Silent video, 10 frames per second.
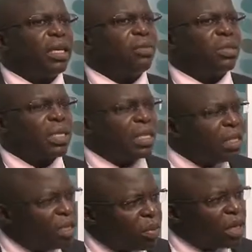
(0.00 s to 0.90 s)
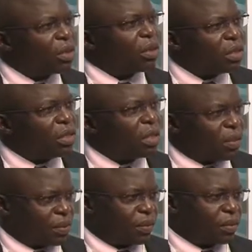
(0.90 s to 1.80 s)
If you say this particular
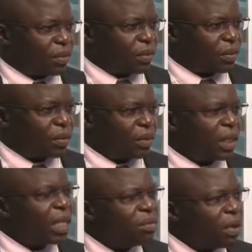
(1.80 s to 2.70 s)
ecosystem is